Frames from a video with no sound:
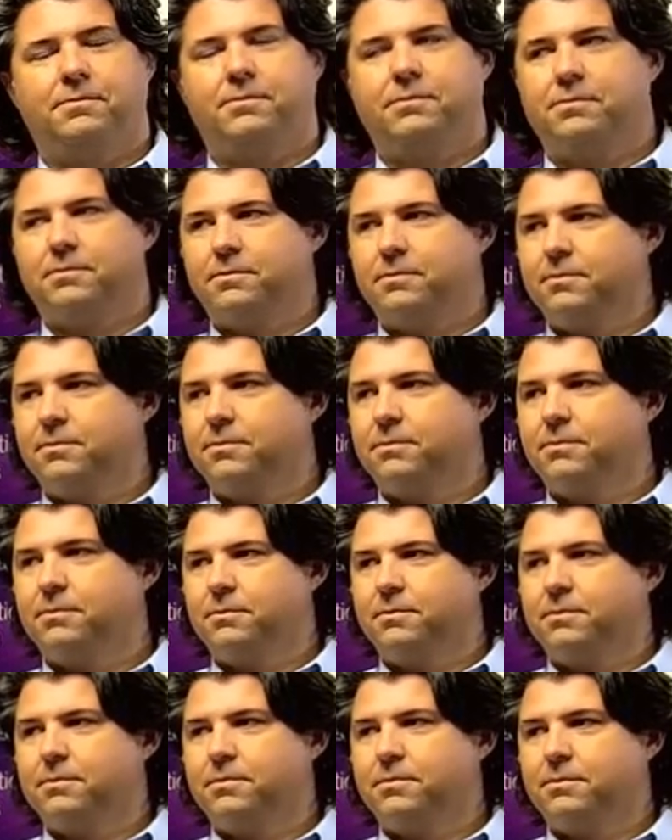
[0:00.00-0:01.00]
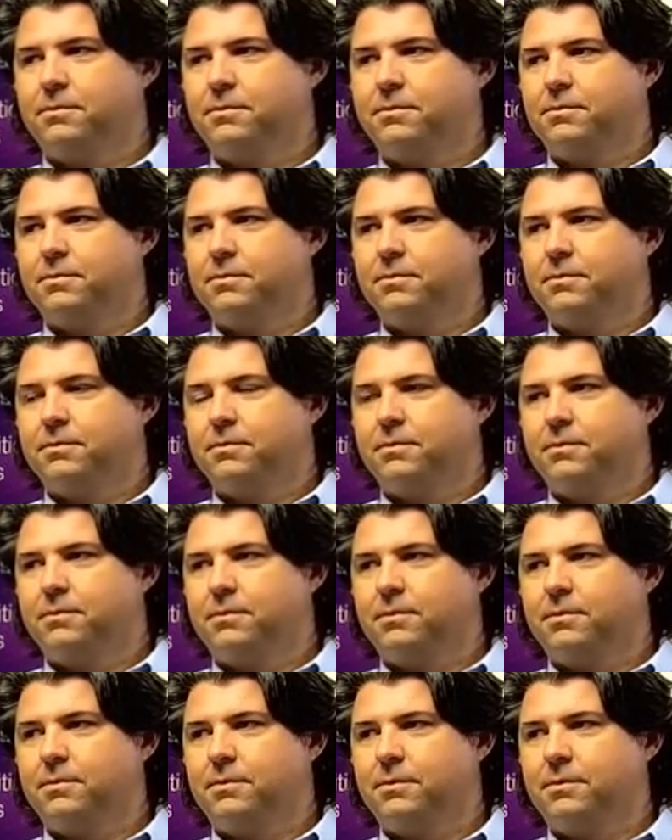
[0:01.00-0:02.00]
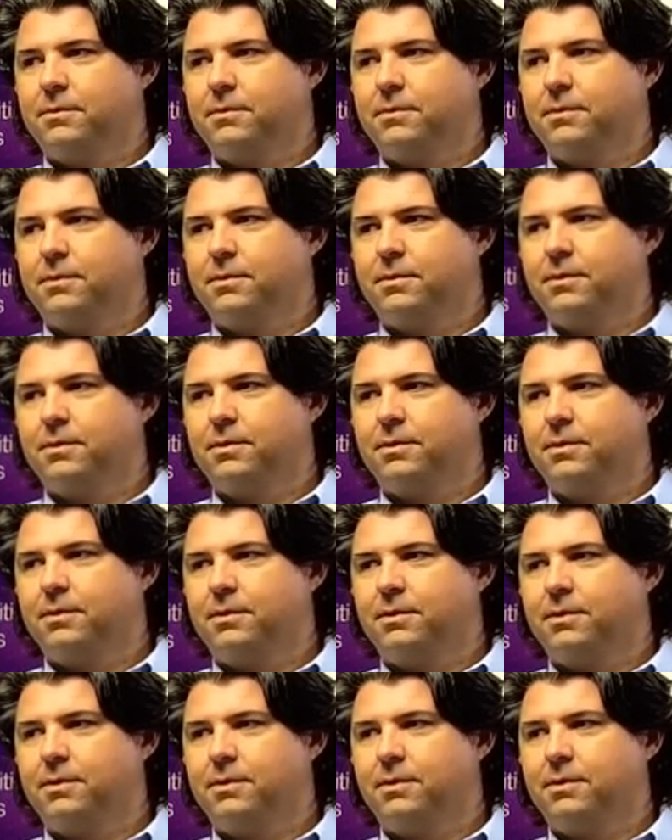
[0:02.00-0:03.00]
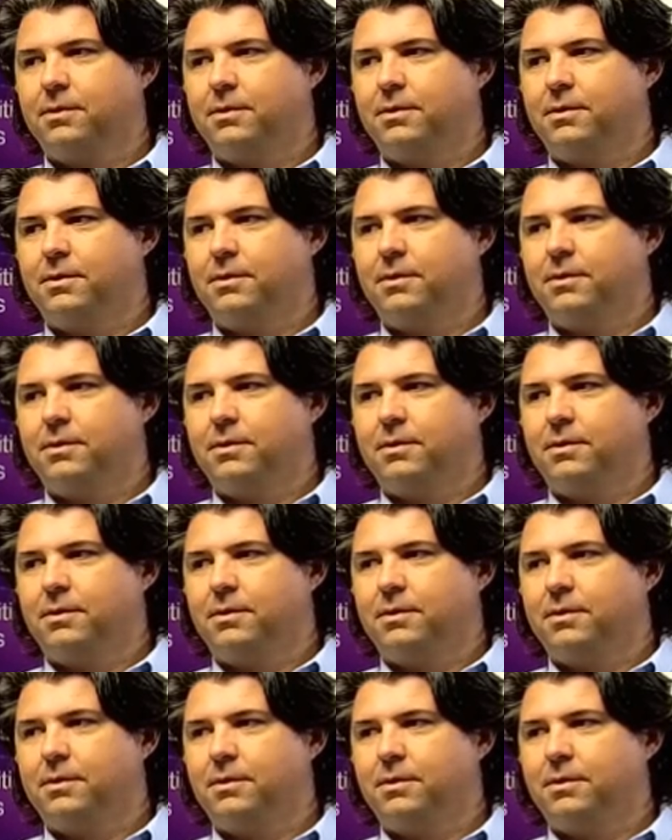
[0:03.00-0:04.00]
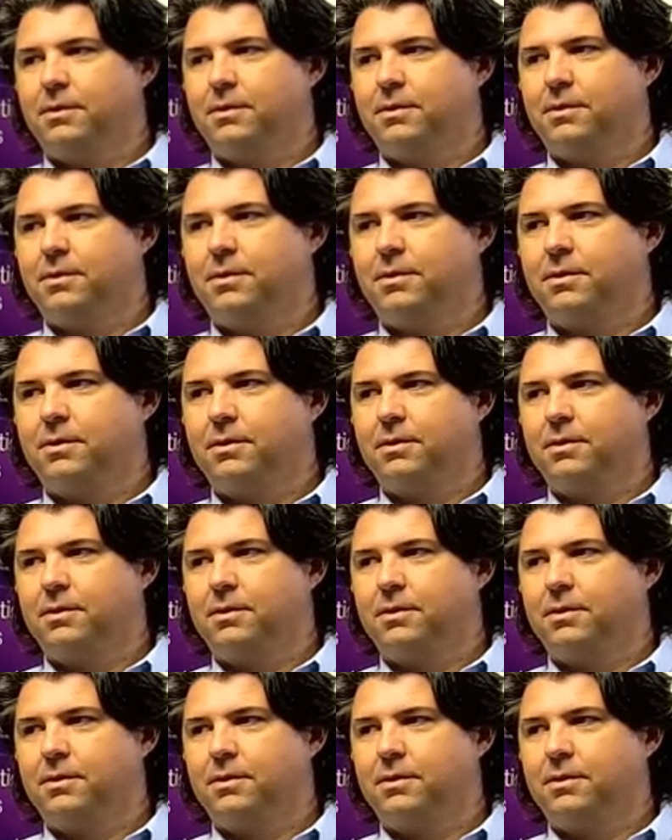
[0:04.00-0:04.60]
No words are spoken by the person on screen.